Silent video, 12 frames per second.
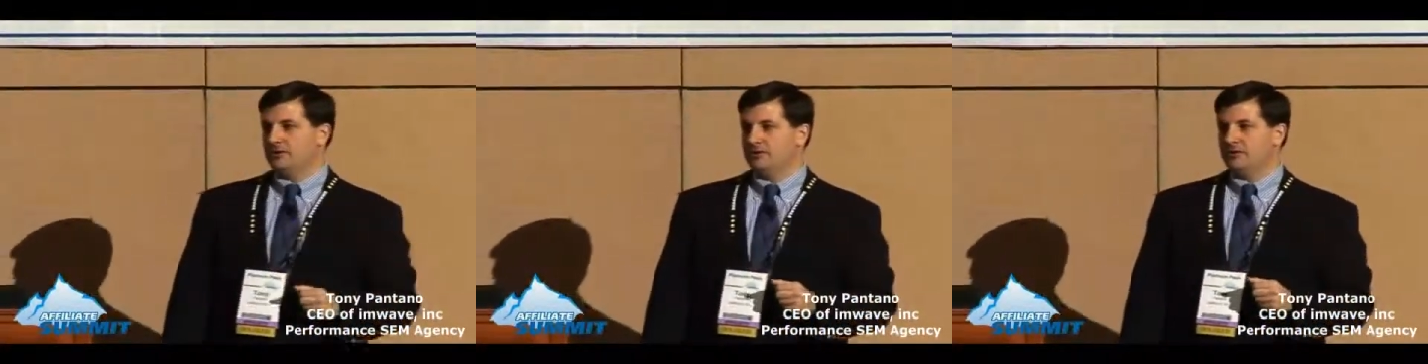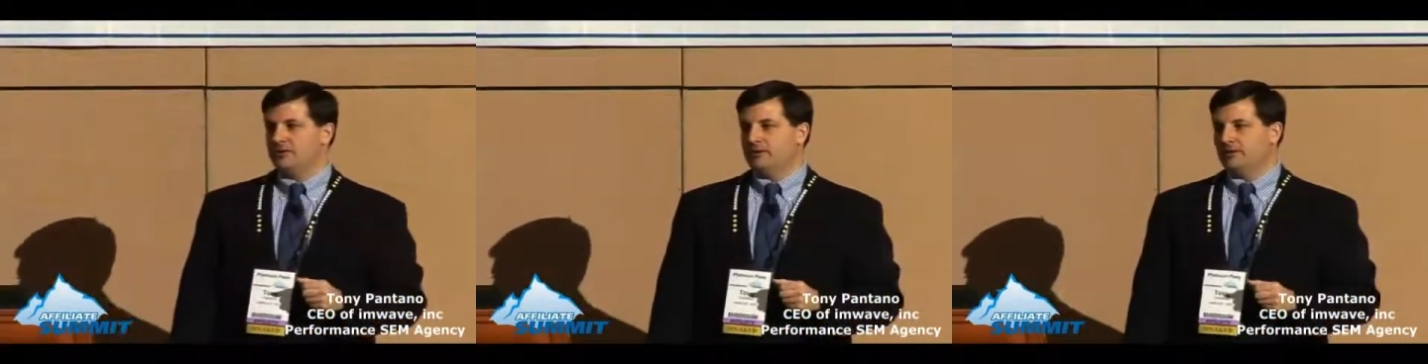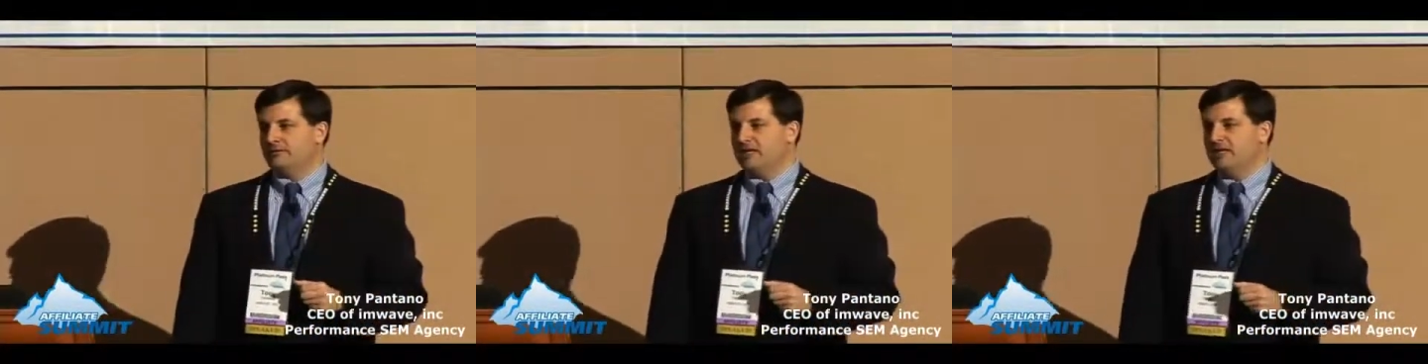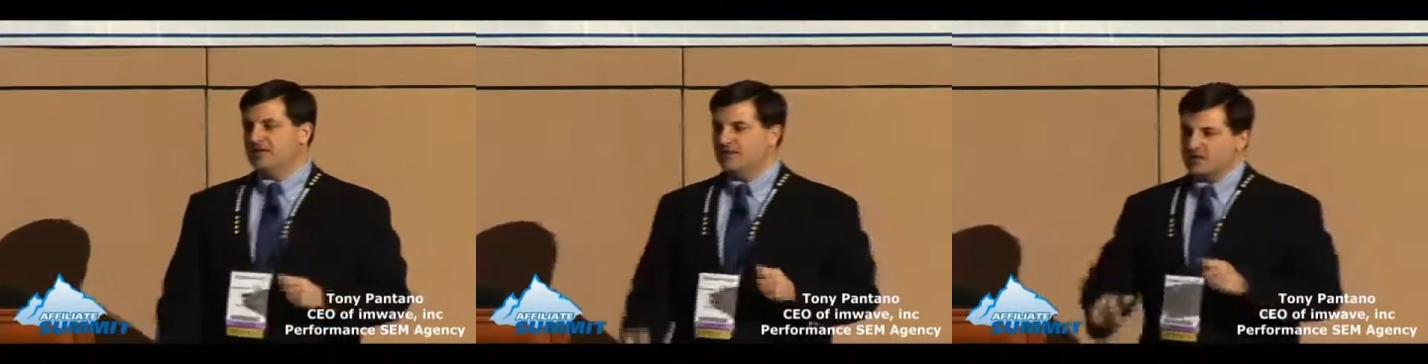I
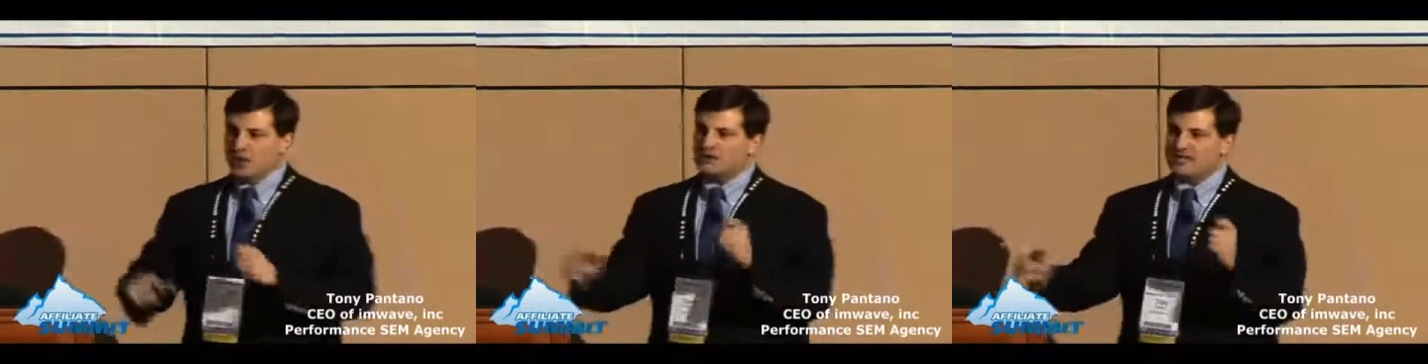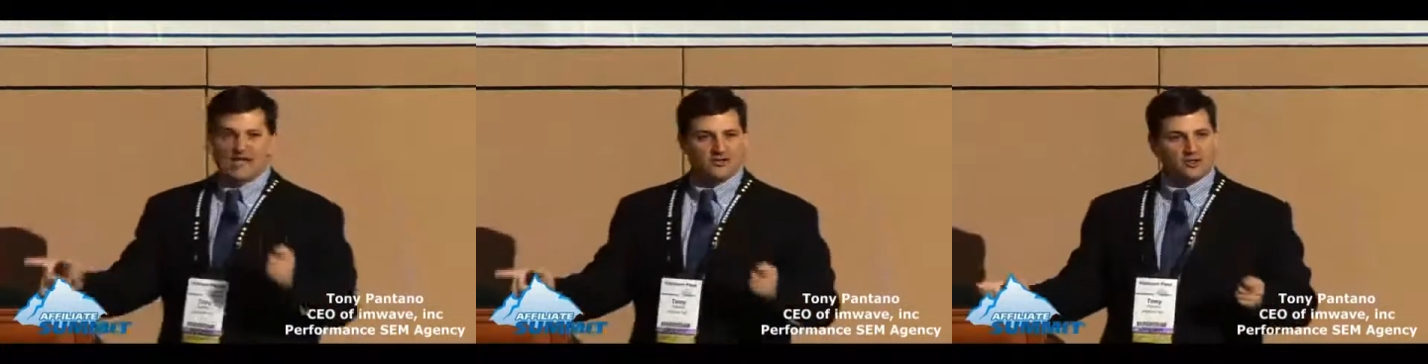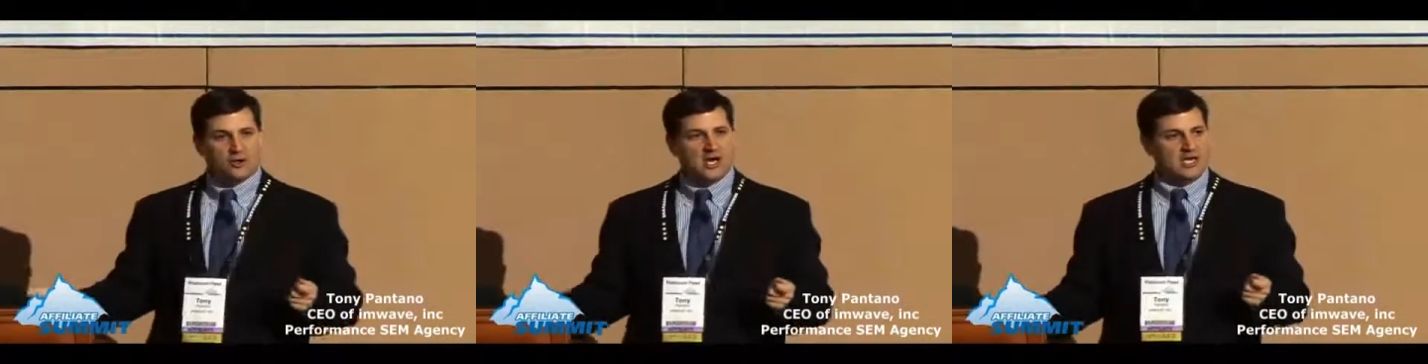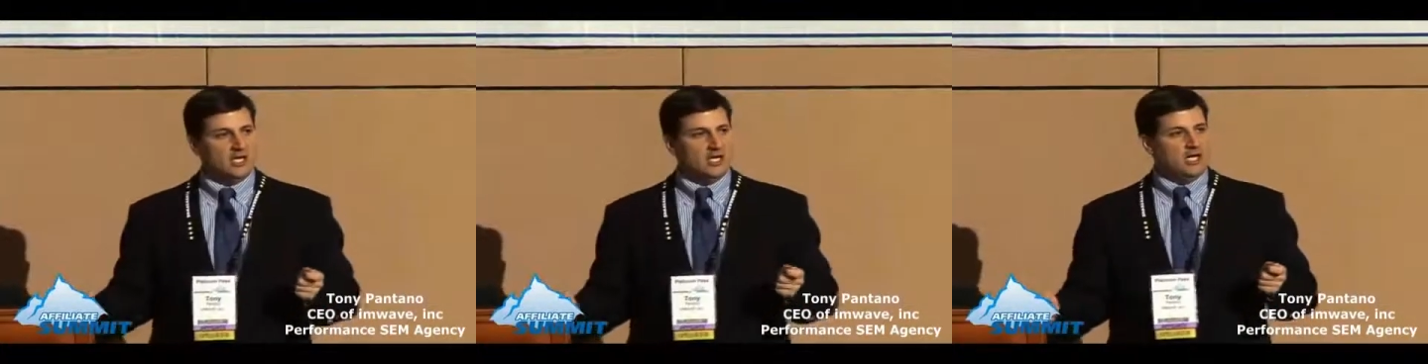mean, this all sounds
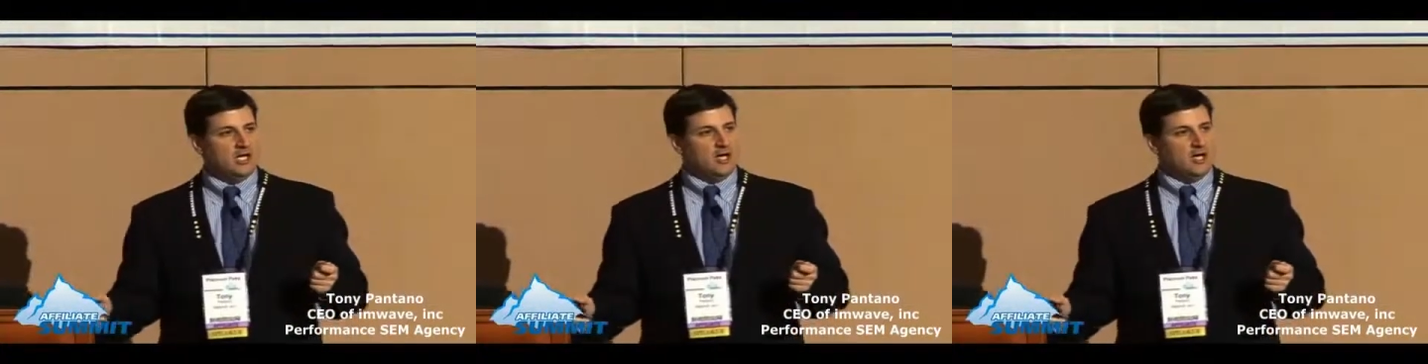great,